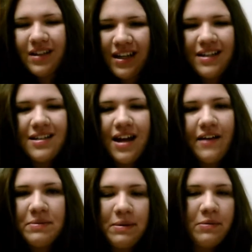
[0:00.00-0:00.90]
It doesn't
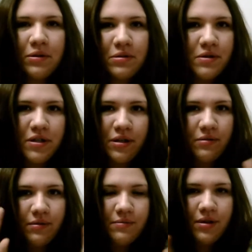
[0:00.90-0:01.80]
have to be World War
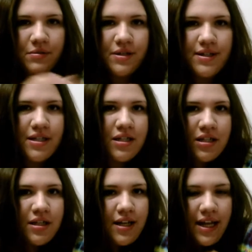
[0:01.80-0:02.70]
II. I'm, I'm just,
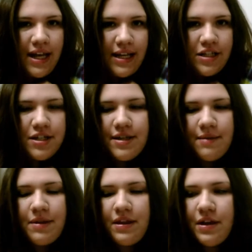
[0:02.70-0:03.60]
it's just
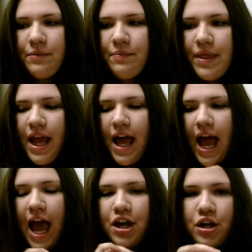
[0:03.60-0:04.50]
something though
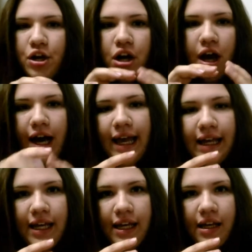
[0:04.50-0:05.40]
and you're
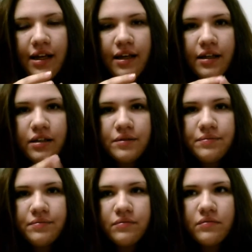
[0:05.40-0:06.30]
hiding
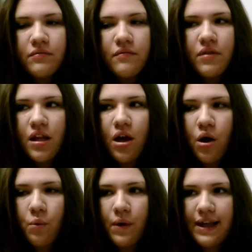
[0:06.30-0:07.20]

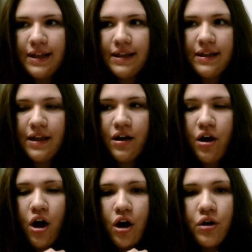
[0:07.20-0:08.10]
with
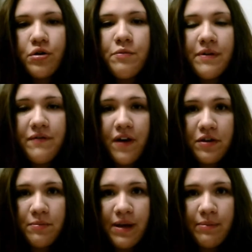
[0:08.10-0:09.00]
a group of
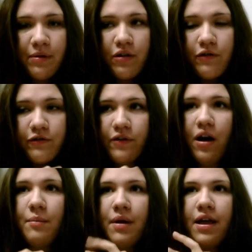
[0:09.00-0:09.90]
other people
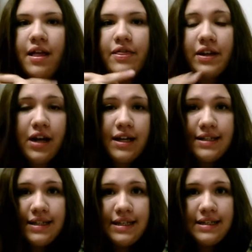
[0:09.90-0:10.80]
from the
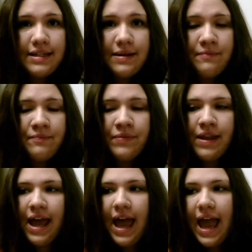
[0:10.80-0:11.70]
Nazis,
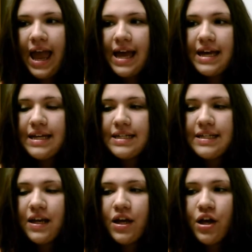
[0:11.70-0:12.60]

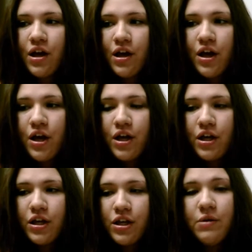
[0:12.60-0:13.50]
and
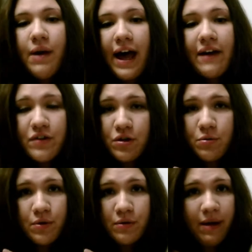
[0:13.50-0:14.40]
you have a
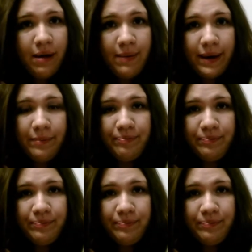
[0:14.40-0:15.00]
newborn baby